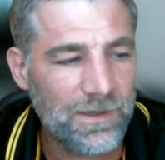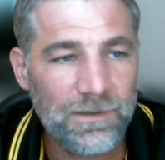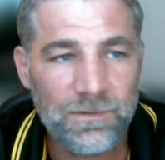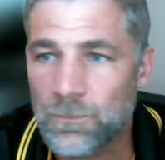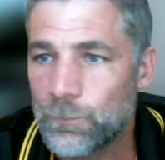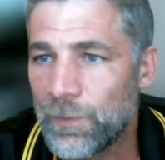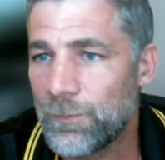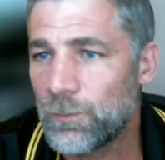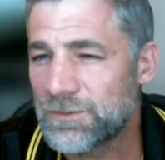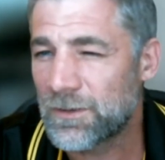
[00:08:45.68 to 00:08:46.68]
that
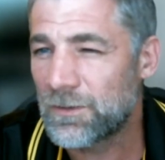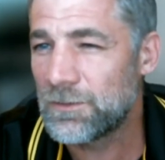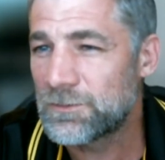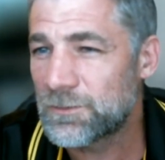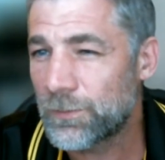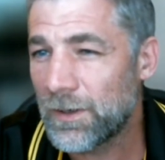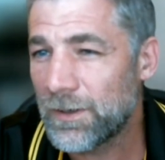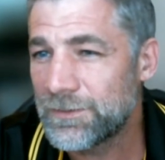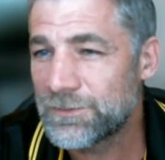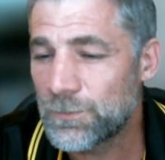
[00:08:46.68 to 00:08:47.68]
maybe was a good
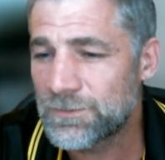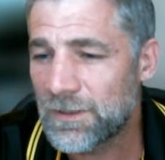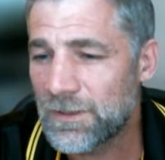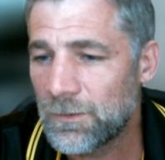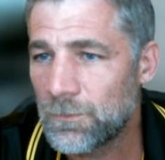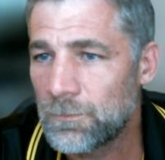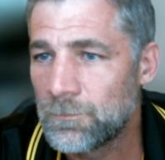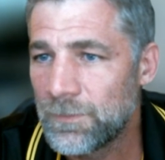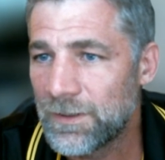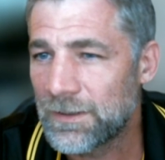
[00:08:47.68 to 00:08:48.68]
surprise was how
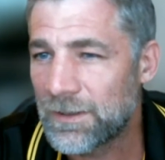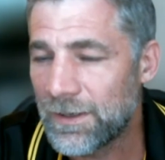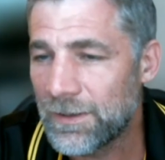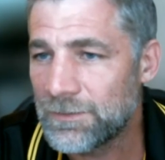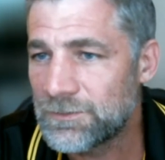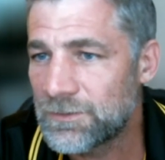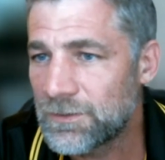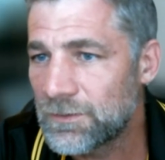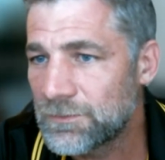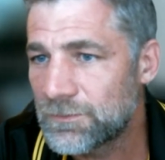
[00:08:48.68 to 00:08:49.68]
engaged
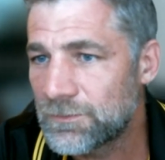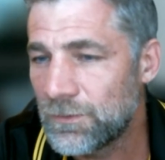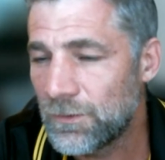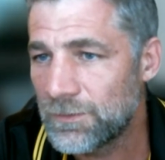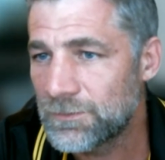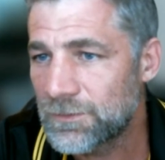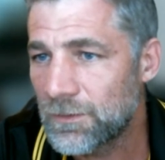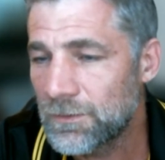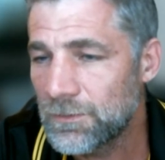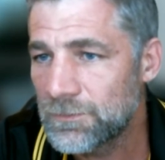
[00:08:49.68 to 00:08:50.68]
students
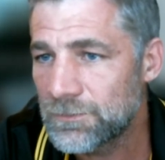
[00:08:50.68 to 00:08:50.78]
are.